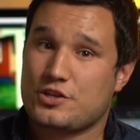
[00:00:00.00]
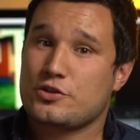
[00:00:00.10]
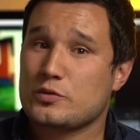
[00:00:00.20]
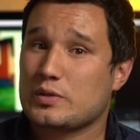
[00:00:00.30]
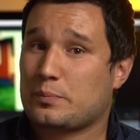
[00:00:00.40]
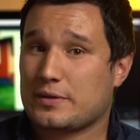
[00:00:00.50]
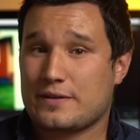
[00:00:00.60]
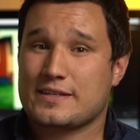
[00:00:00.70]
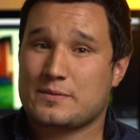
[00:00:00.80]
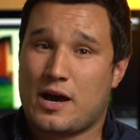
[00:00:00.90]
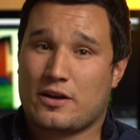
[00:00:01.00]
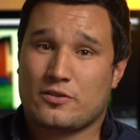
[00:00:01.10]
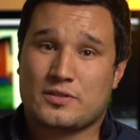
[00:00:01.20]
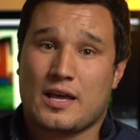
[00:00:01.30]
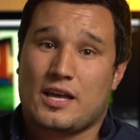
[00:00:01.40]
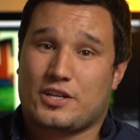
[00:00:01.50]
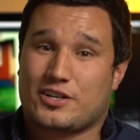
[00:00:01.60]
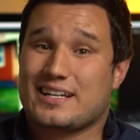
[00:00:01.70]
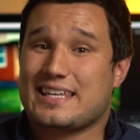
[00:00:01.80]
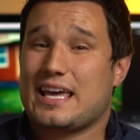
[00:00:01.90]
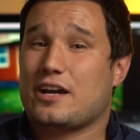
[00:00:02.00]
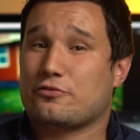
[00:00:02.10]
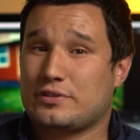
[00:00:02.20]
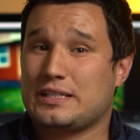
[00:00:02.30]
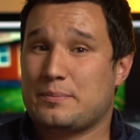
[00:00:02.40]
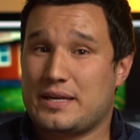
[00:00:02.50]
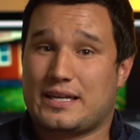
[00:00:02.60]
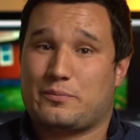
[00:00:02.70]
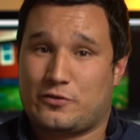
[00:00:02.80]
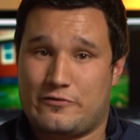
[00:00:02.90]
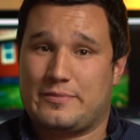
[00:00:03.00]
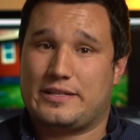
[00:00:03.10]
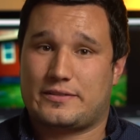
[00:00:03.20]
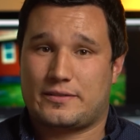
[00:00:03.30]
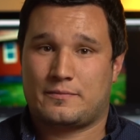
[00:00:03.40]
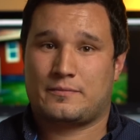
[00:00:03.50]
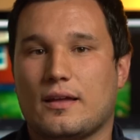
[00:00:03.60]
issues with the previous models, you're gonna get a really big improvement.